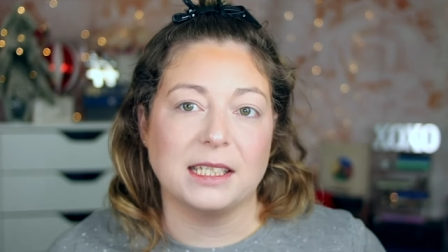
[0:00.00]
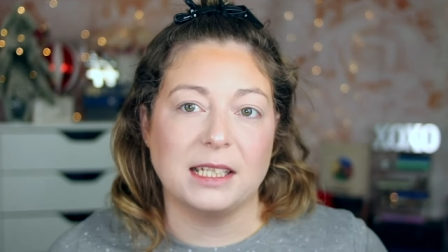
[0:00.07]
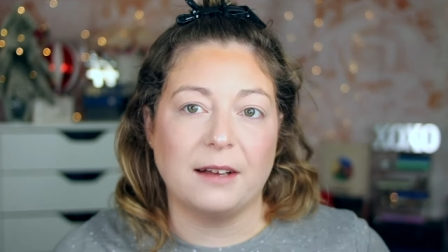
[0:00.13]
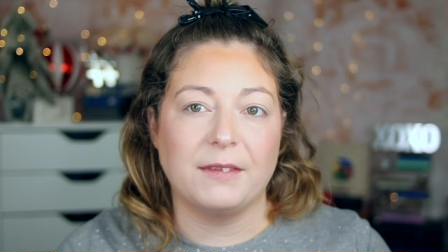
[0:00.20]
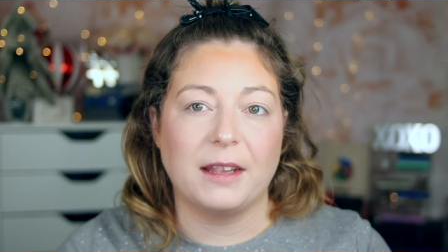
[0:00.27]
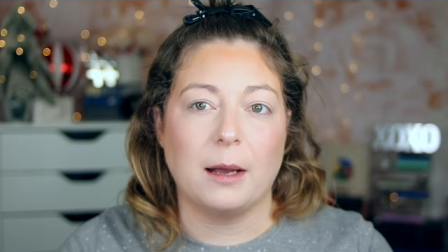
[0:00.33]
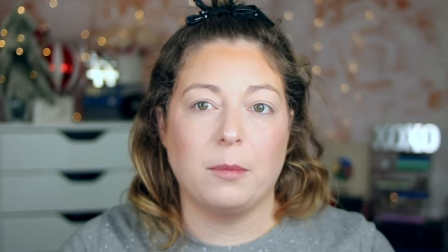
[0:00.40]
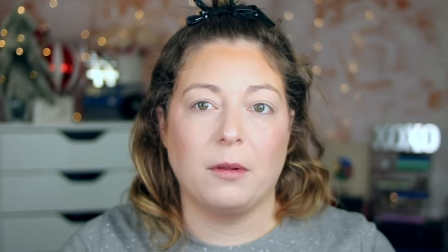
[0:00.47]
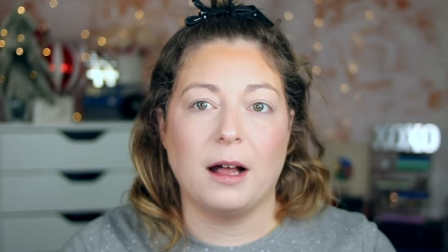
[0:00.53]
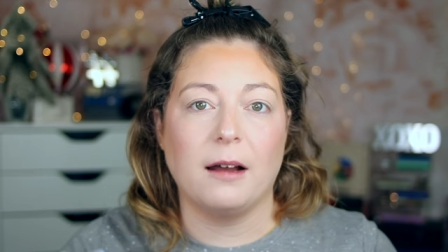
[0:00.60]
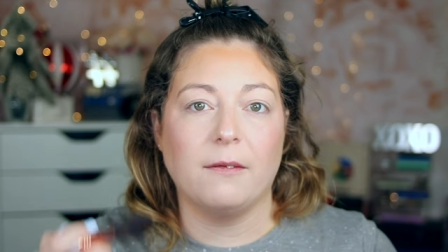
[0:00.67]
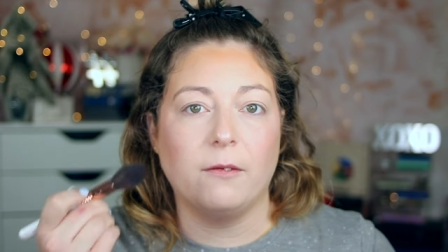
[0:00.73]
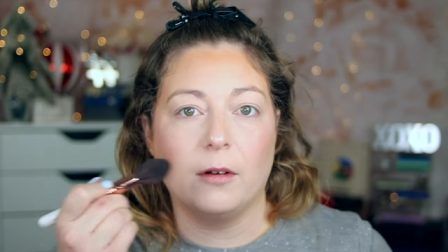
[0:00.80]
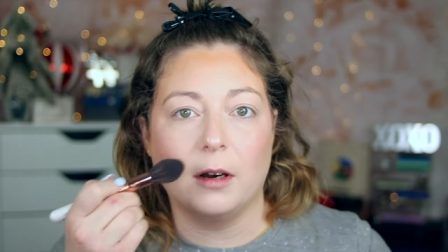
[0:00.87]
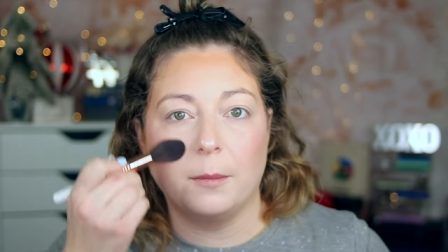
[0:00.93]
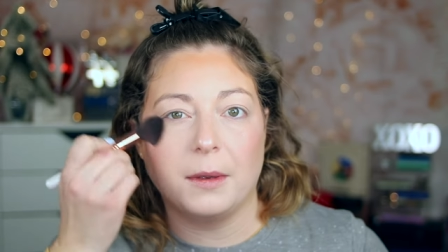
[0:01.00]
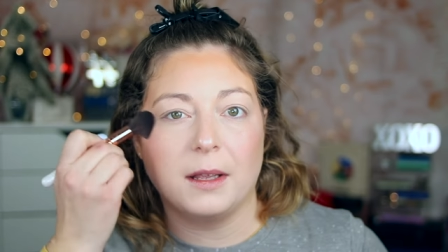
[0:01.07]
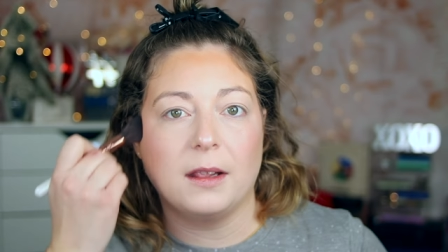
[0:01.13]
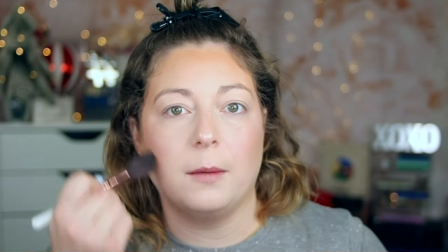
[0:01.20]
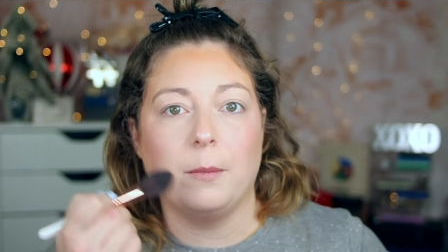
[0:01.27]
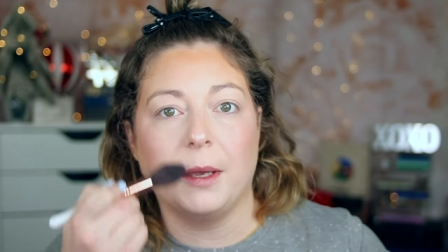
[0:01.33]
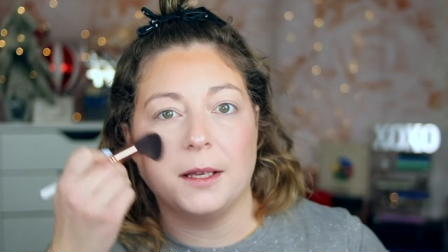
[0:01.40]
left that platform
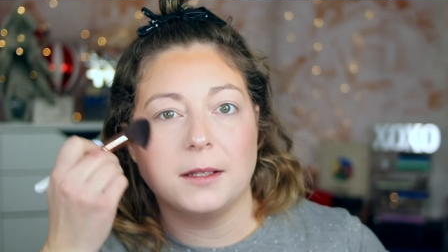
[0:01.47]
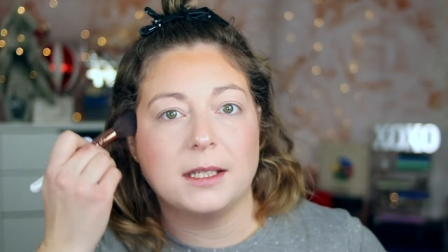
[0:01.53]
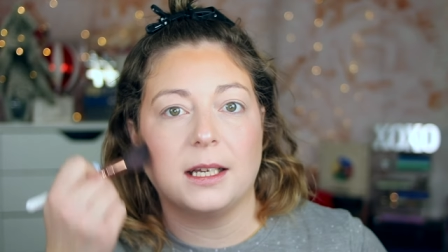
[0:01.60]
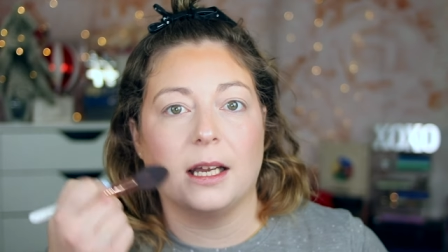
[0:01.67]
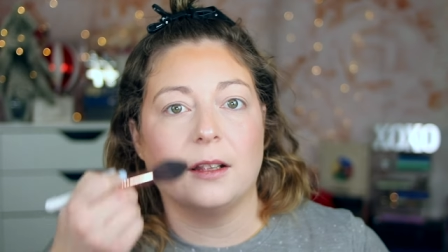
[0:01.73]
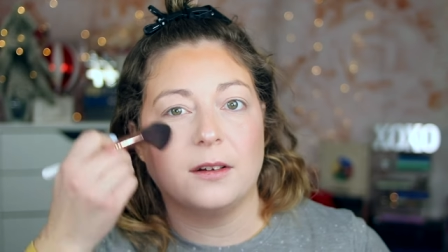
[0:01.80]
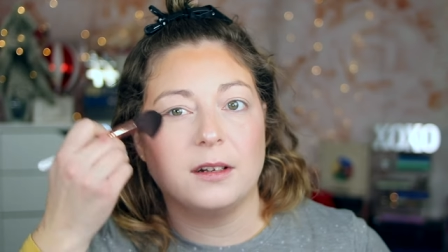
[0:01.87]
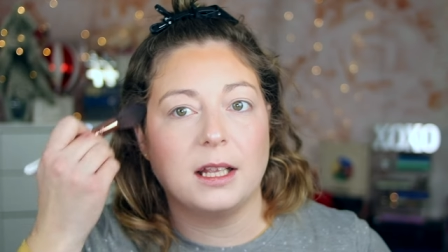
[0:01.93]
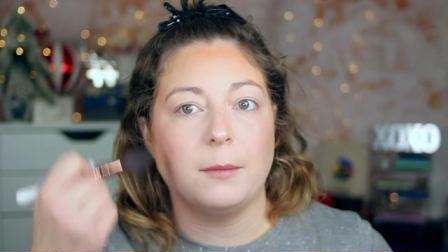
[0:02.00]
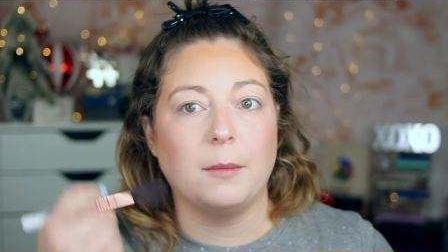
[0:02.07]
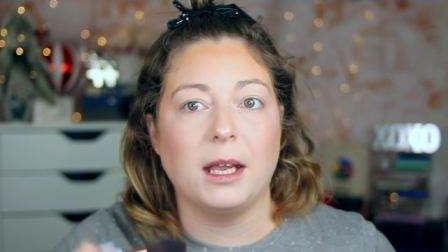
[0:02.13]
and they band together and they